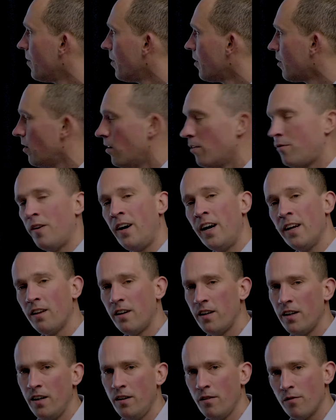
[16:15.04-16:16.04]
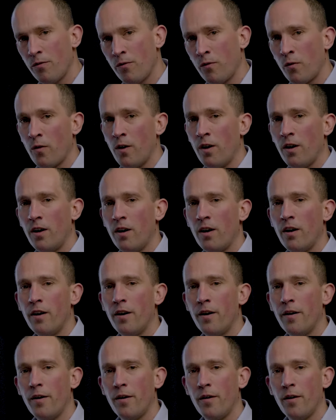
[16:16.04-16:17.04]
So finally,
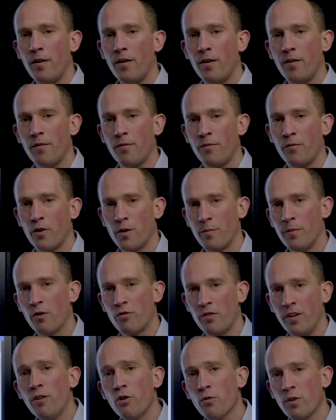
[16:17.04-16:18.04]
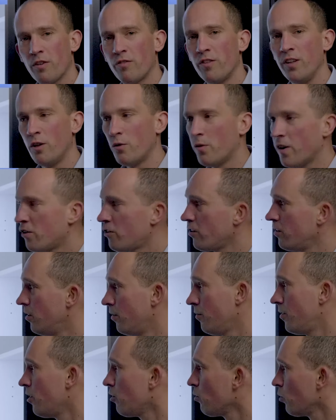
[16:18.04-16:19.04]
for the most interesting question
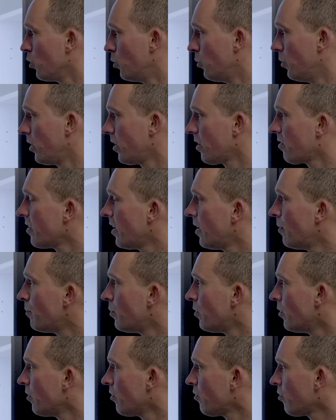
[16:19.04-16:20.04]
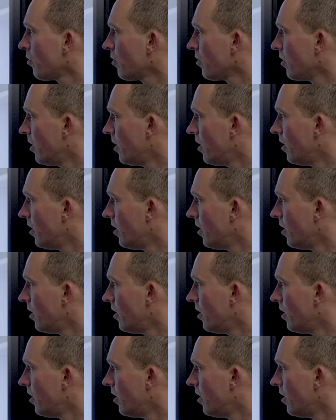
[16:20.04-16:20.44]
of these real-world examples,